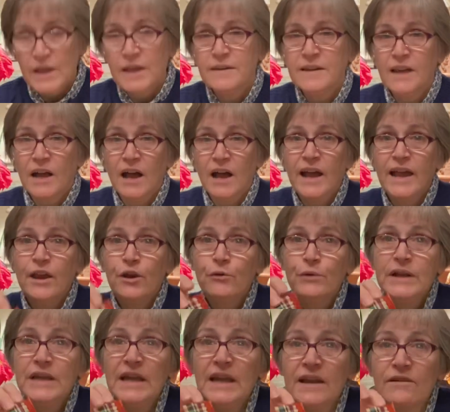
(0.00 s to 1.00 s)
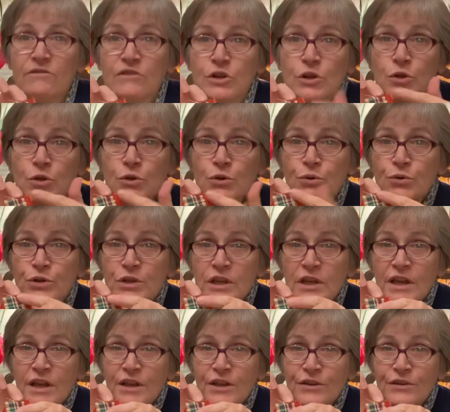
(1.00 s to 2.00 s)
Now, I already have glued
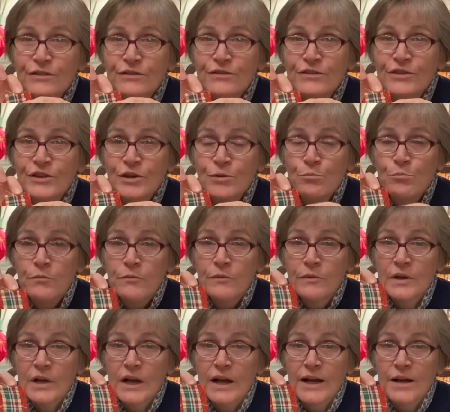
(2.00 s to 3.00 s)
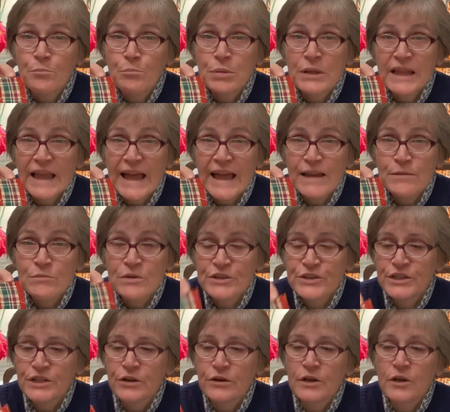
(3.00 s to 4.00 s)
the plaid
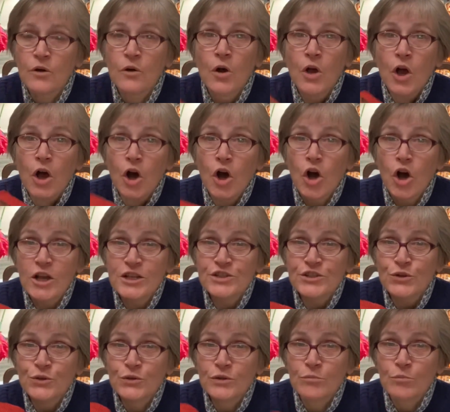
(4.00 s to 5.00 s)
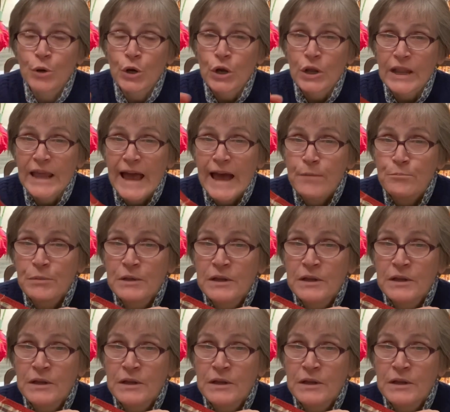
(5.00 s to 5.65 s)
material onto the burlap.